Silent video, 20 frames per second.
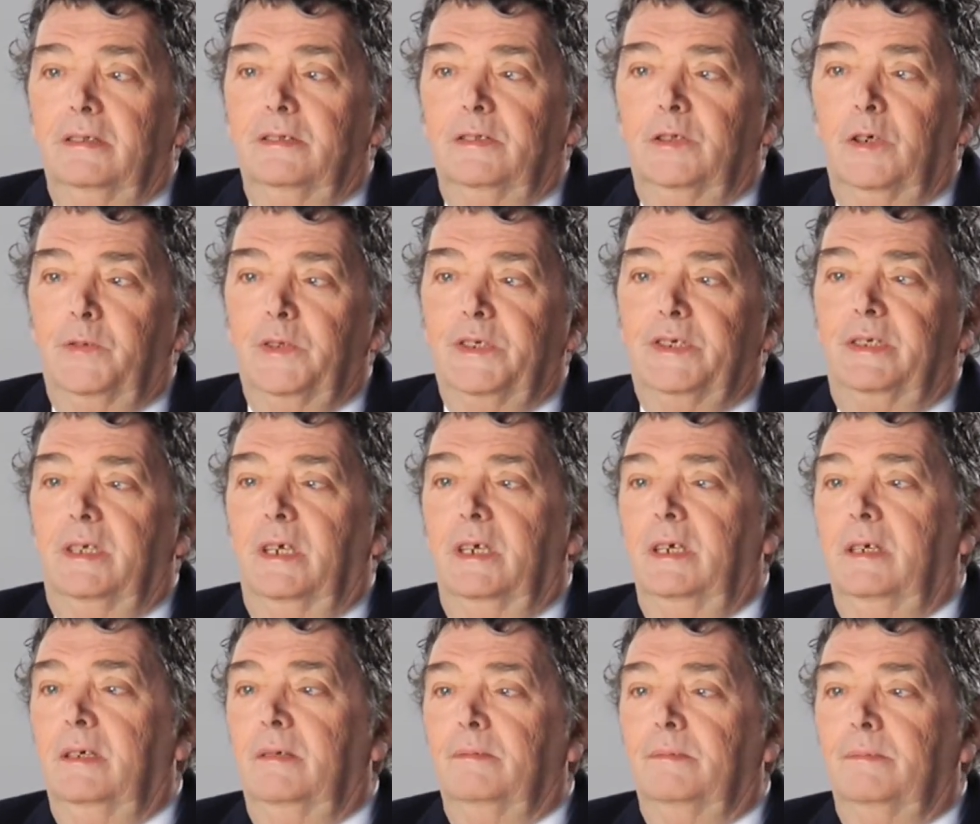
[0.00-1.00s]

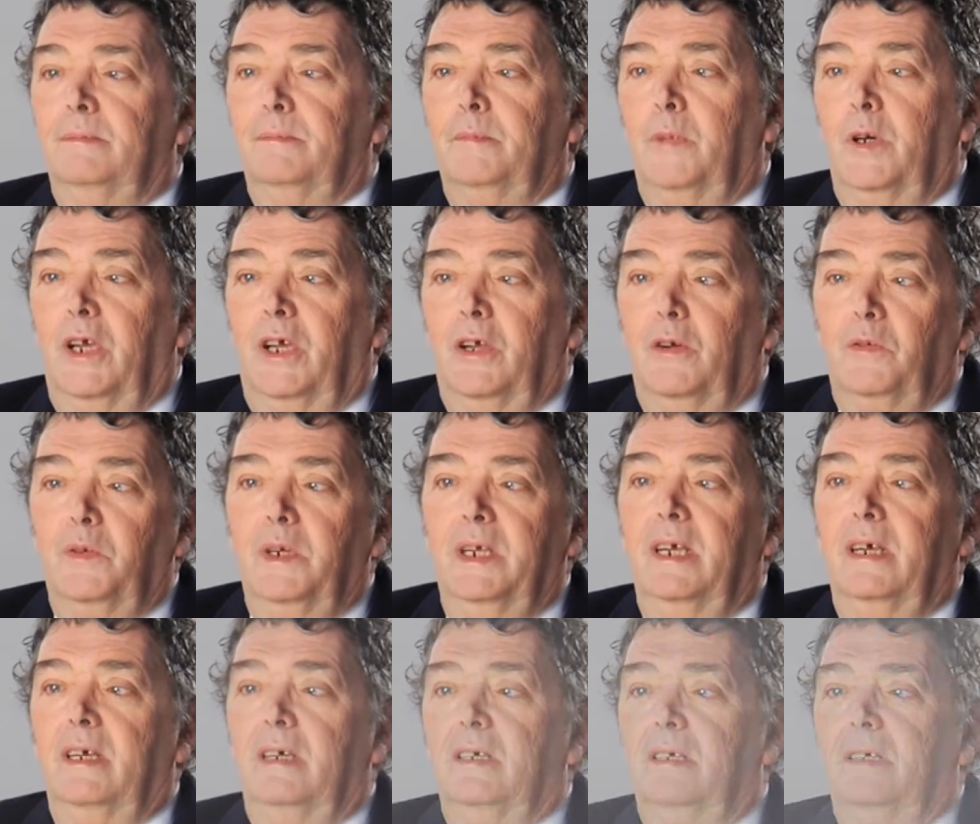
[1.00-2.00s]
self-esteem, my
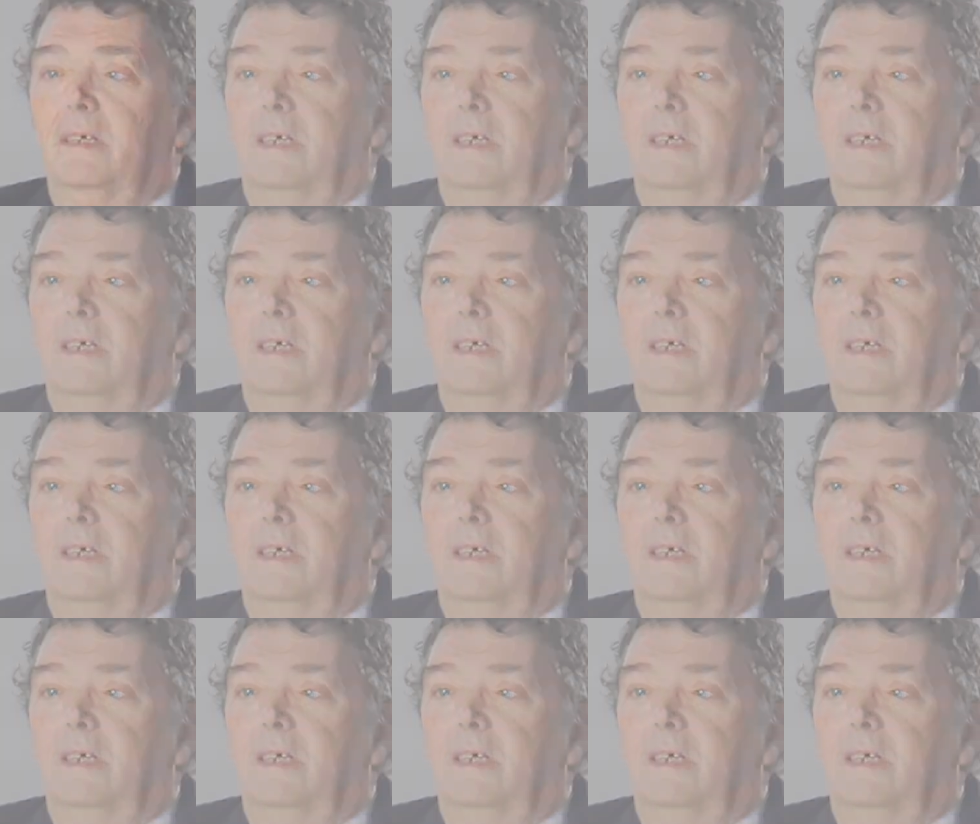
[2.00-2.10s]
career.